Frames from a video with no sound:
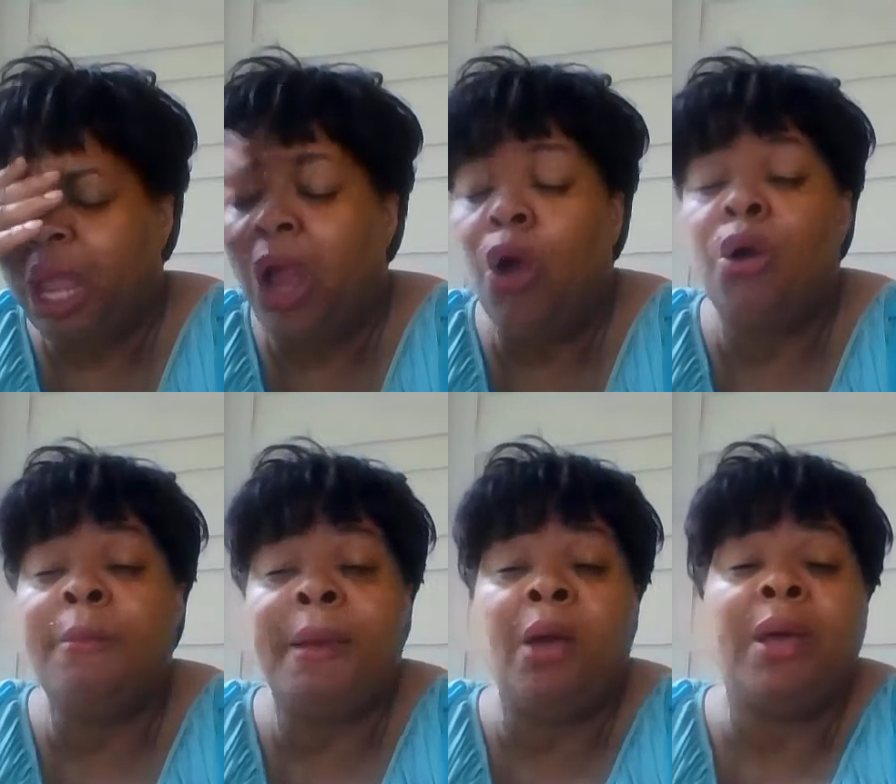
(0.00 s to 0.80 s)
I heard
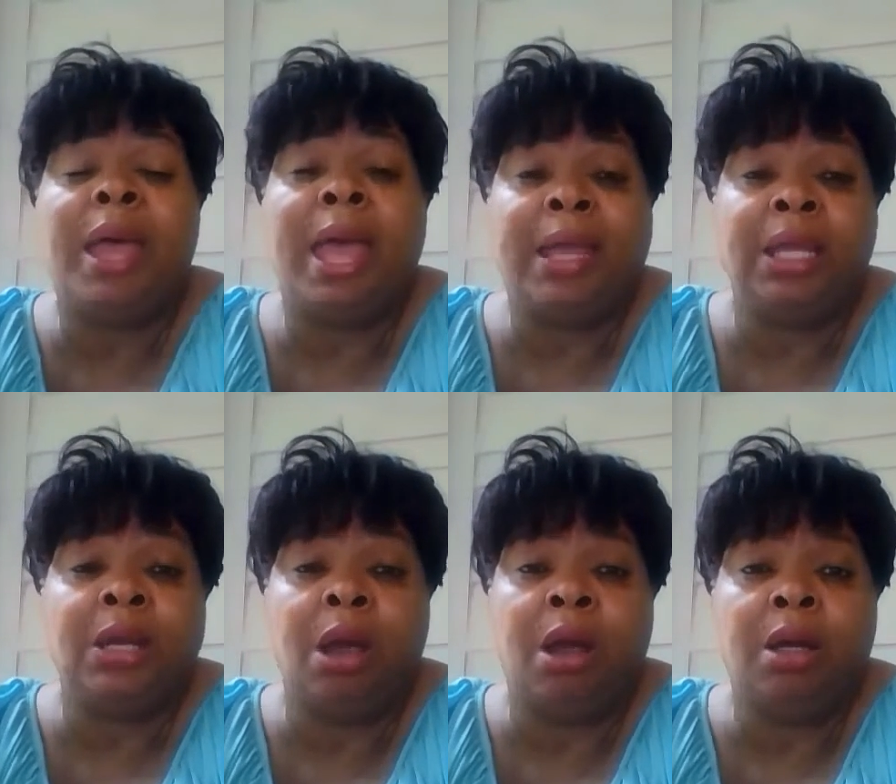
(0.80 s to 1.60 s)
about
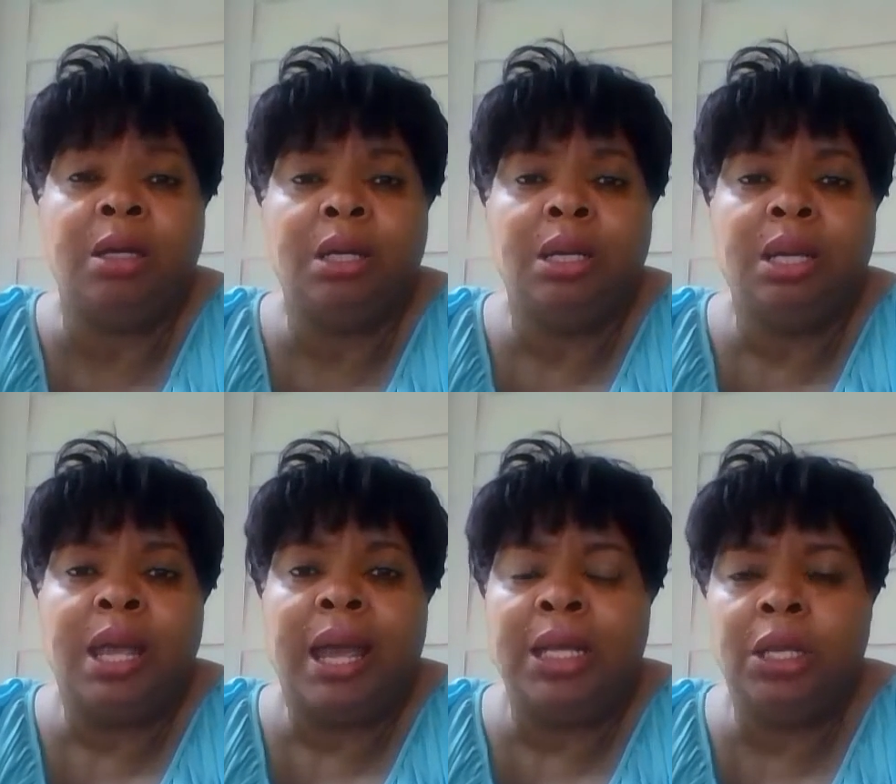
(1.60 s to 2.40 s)
Ekankar.
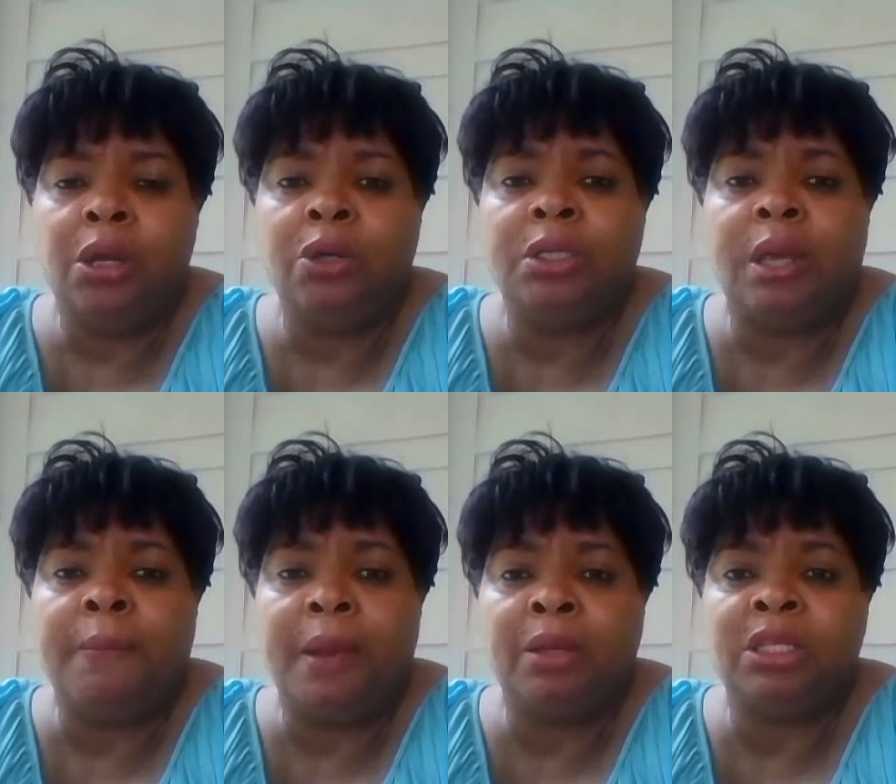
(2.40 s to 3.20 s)
I learned
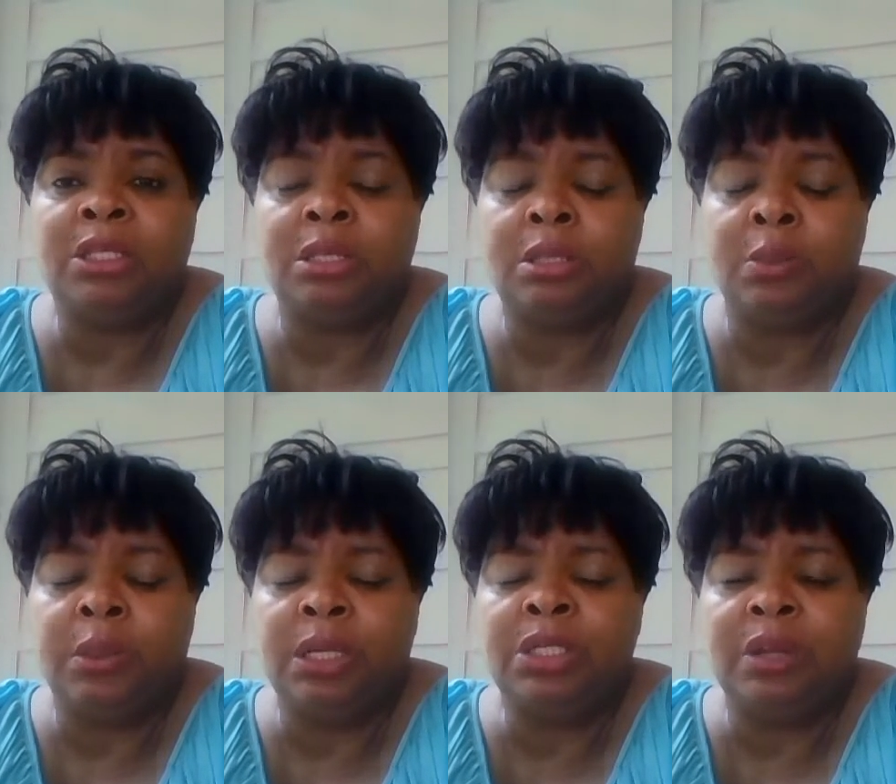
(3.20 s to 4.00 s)
about the
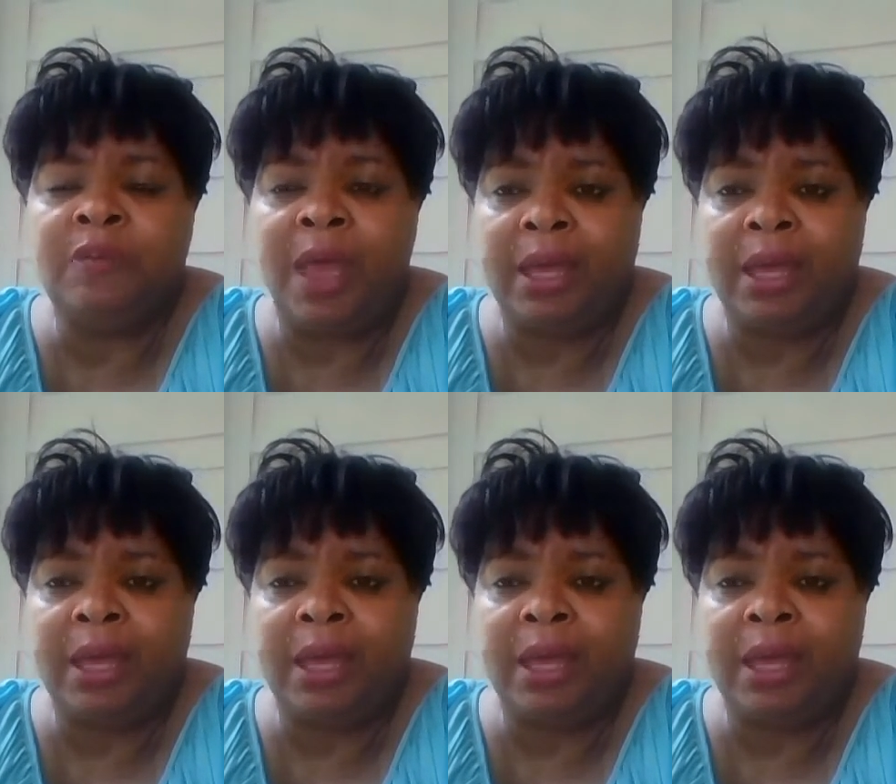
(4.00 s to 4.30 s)
religion of